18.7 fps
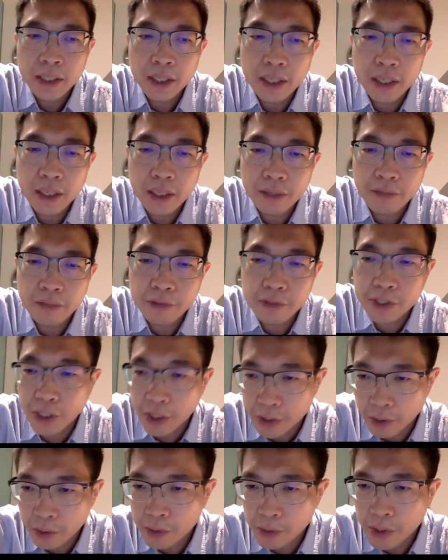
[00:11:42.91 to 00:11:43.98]
uh, for
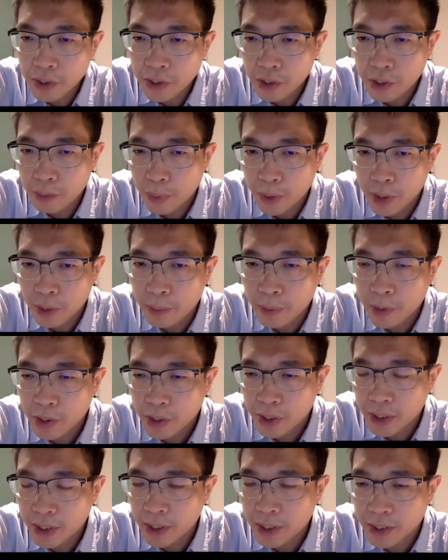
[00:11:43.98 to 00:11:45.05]
steatosis, you pretty
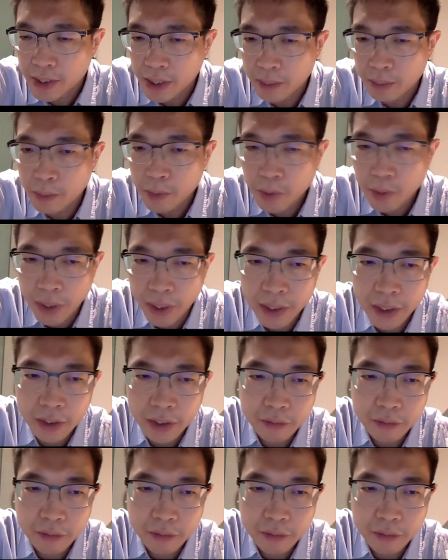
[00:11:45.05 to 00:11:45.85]
much see the same trend.